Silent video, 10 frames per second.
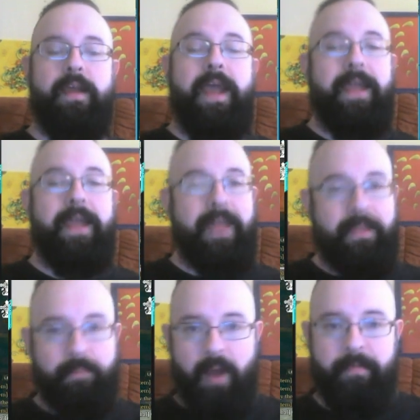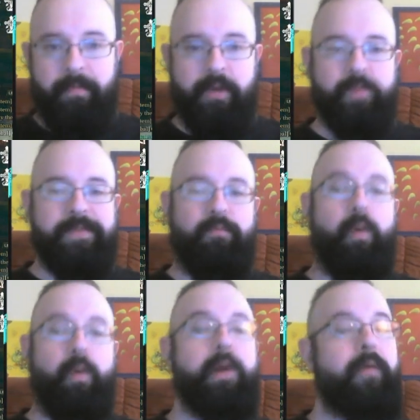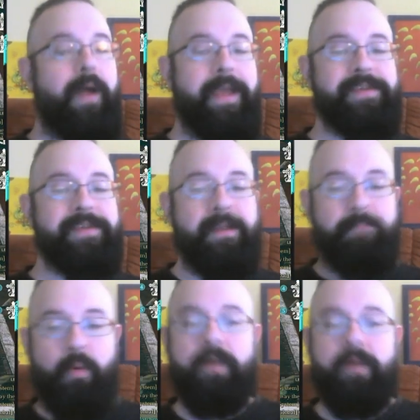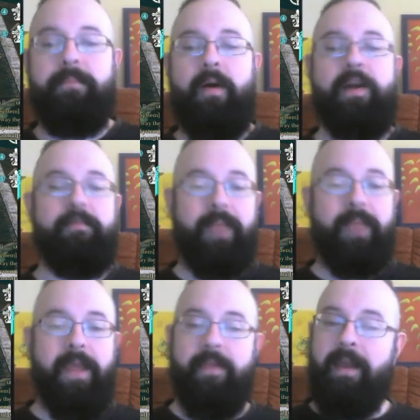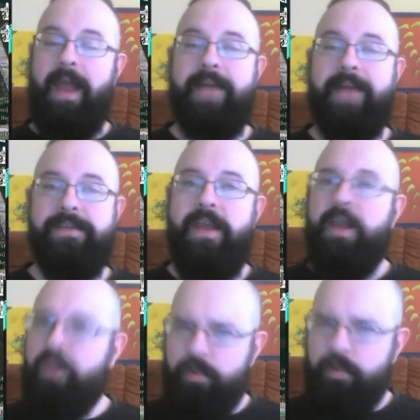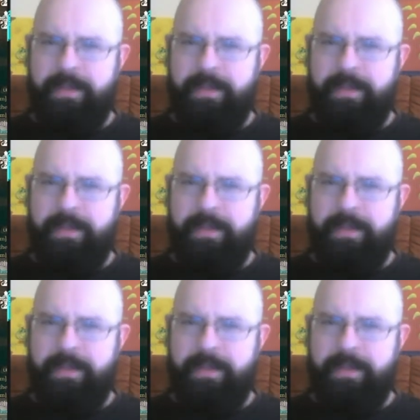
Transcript: and that the proper use of Warcry is an important part of playing the class, you'd be